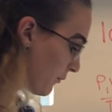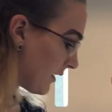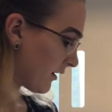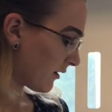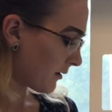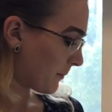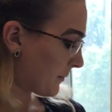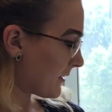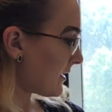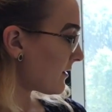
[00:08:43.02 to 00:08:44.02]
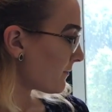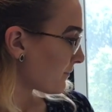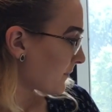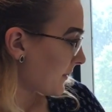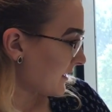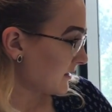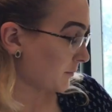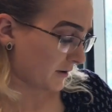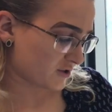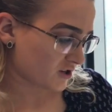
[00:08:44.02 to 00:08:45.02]
where P, the
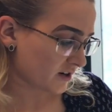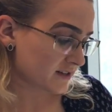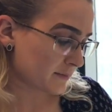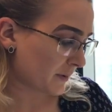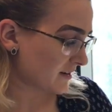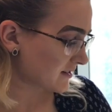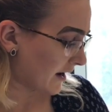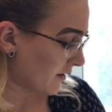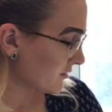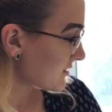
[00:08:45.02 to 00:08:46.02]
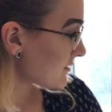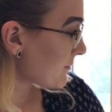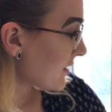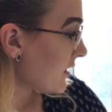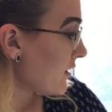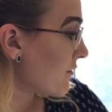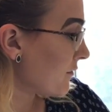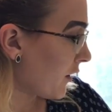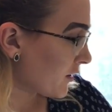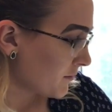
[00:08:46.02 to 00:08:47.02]
pressure, is in pascals,
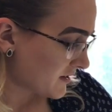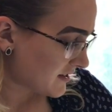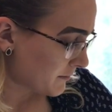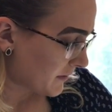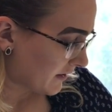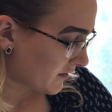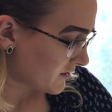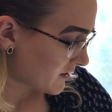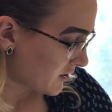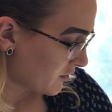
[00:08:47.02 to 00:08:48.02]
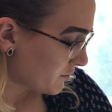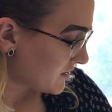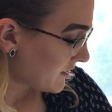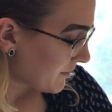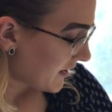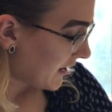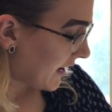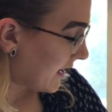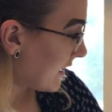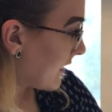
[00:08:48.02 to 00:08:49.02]
volume is in meters cubed,
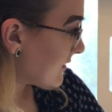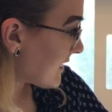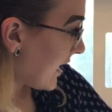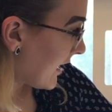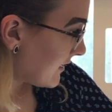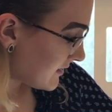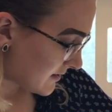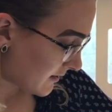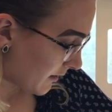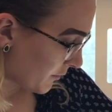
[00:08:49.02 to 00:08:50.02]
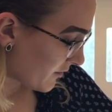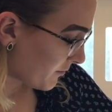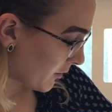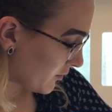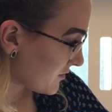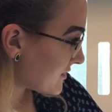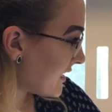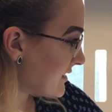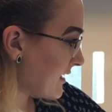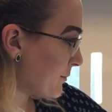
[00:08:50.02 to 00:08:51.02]
and N is the number of moles,
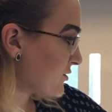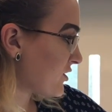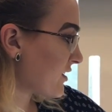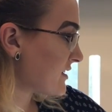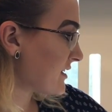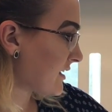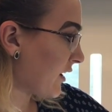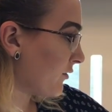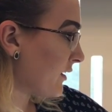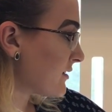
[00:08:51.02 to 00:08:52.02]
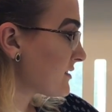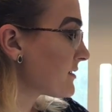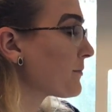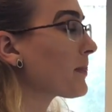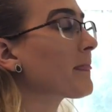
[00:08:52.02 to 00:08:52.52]
and temperature is in kelvins.